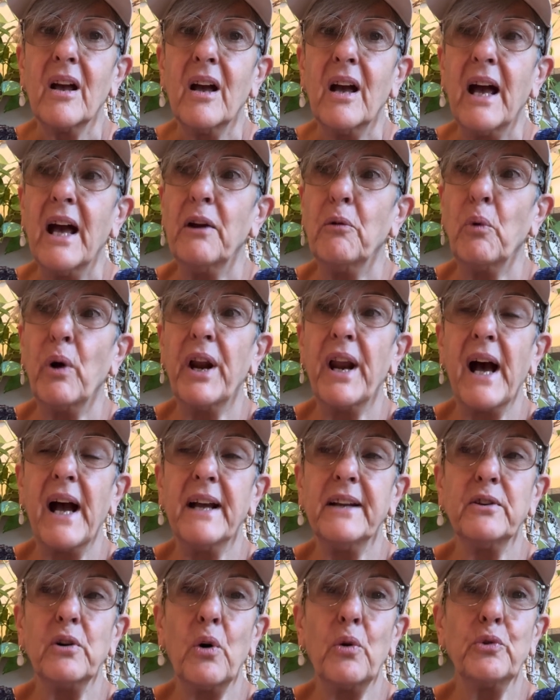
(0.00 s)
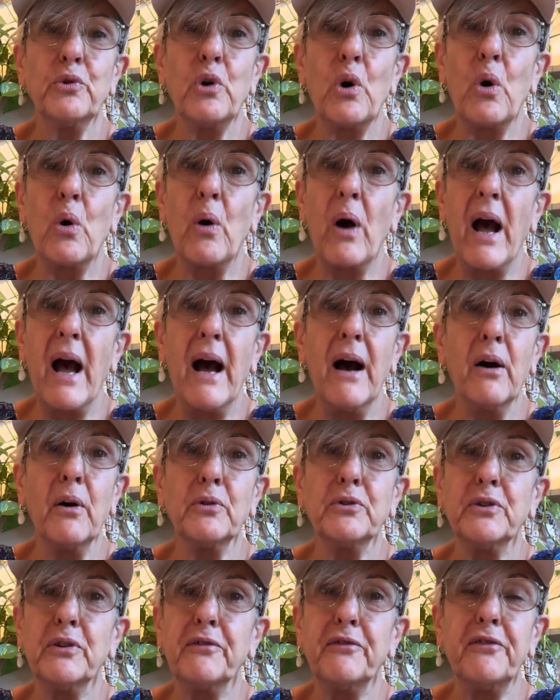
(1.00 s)
And when I don't know how
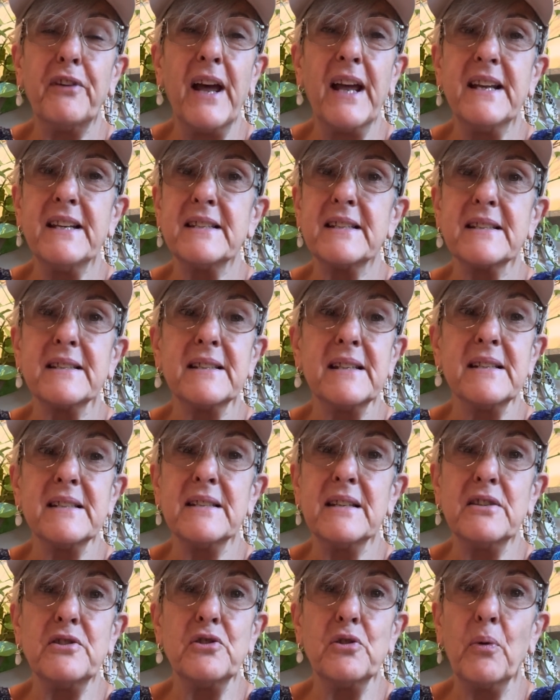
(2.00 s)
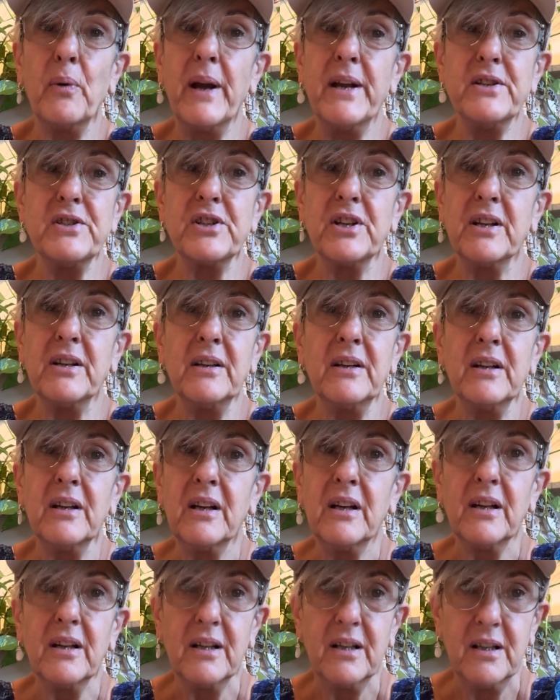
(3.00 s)
to face this situation